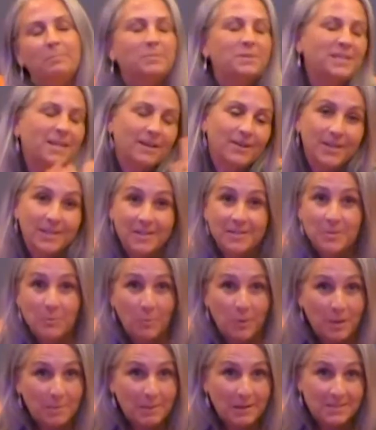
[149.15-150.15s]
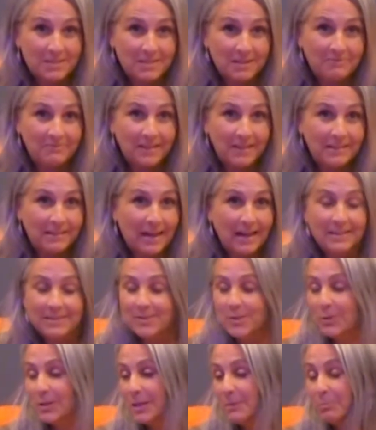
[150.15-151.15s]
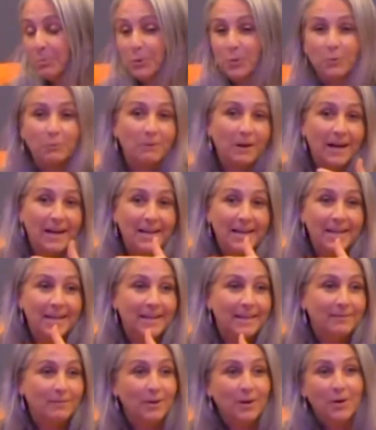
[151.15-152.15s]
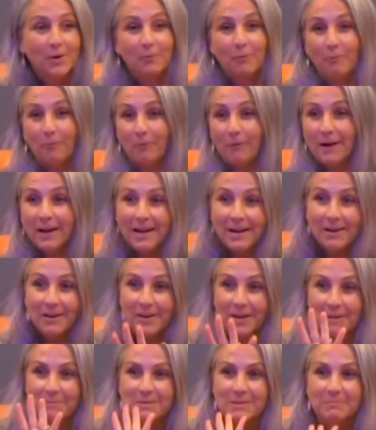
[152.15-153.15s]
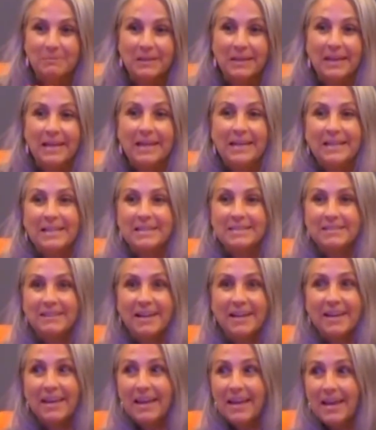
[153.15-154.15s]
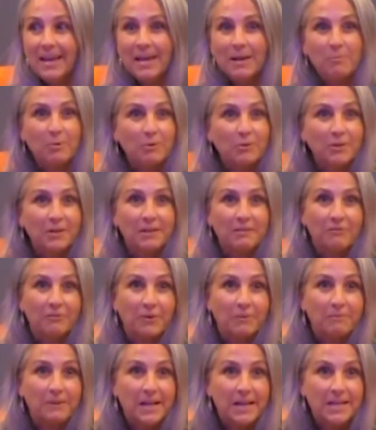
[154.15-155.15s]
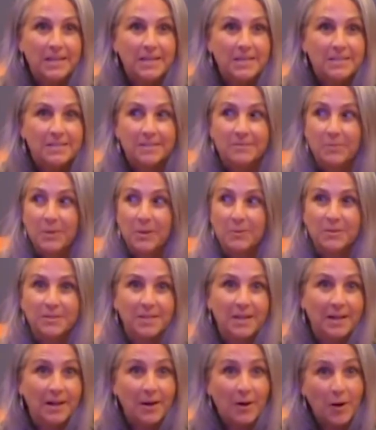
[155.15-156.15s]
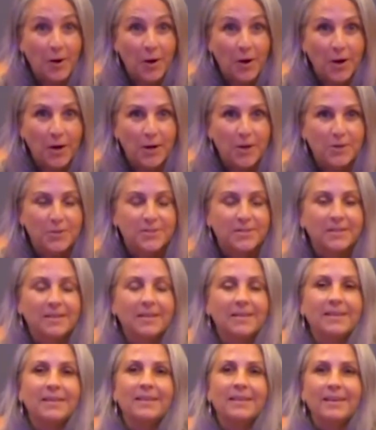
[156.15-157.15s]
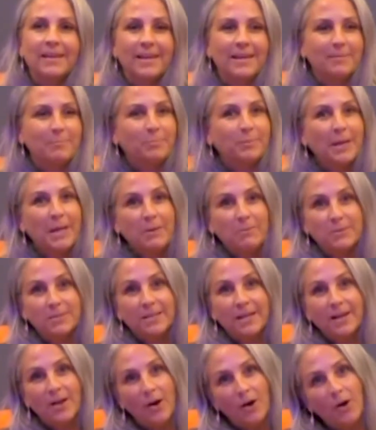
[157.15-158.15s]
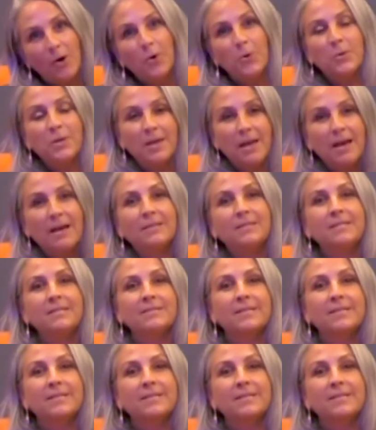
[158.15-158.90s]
Terry doesn't worry about stuff like that. So he pulled right in, right on up to Blake, and he's like, "Hey, we're looking for Radius and we don't see any cars." And Blake was like, "Oh yes."